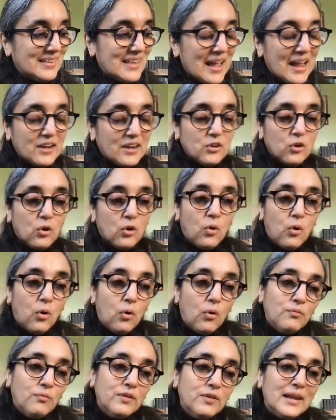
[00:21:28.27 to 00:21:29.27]
that
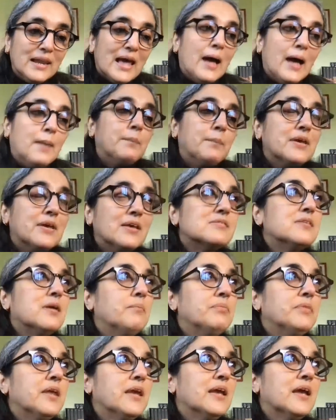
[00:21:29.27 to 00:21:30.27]
overlap is
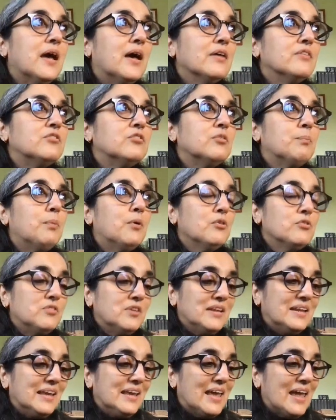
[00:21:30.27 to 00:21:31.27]
something I suppose
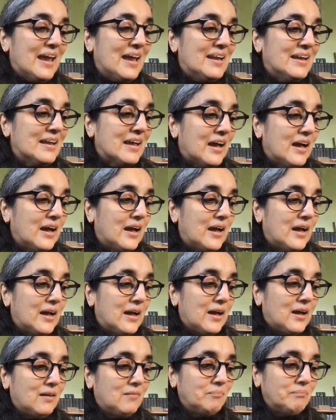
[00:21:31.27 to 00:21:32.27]
in the end
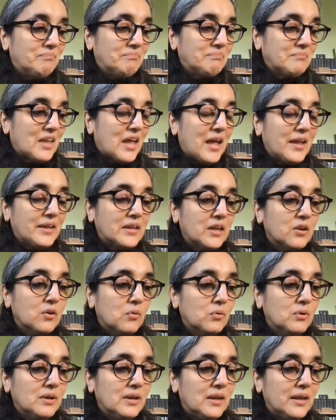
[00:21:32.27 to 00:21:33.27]
I can
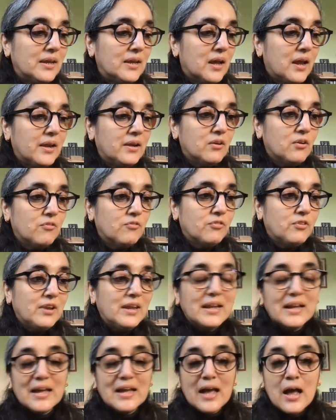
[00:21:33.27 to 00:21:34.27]
only kind of
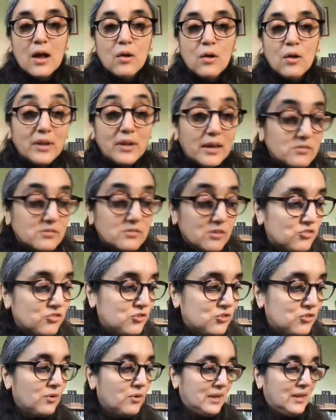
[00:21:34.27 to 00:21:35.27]
recount as a
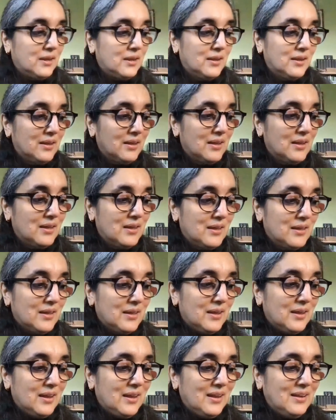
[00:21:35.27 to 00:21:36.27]
story.
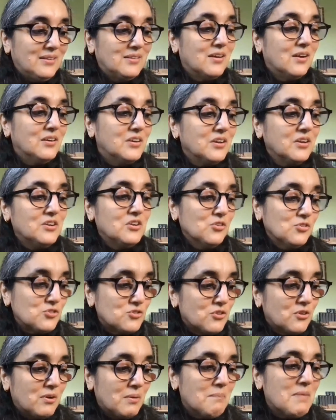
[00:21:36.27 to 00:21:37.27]
It
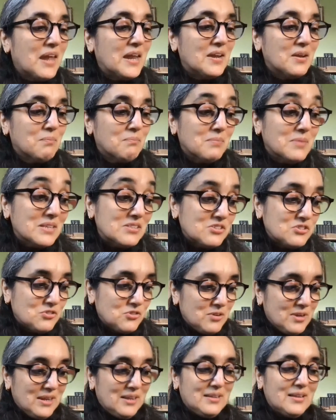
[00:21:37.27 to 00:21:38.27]
continues to remain a
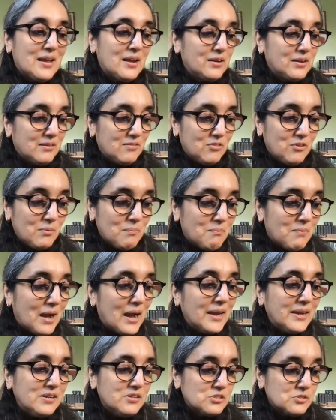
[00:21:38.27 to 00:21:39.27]
mystery that
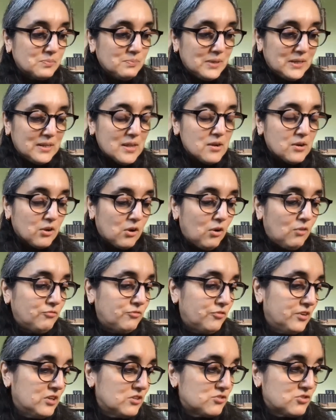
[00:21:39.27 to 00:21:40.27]
reminds me that
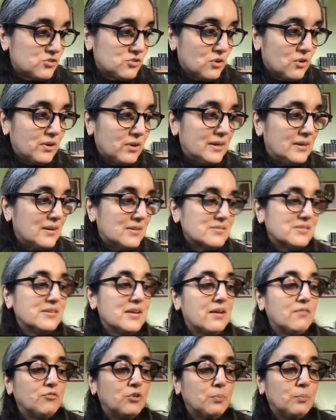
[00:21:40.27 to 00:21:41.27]
often a story
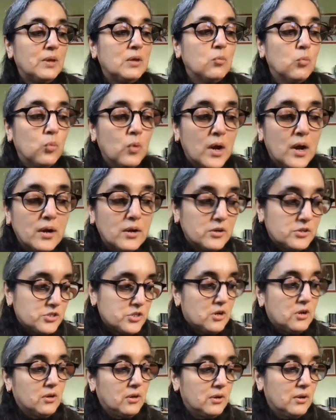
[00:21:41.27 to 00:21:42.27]
doesn't have to be worked
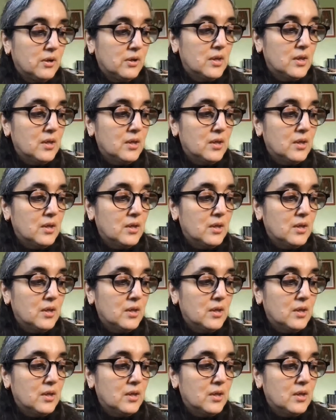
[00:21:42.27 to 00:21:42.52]
on,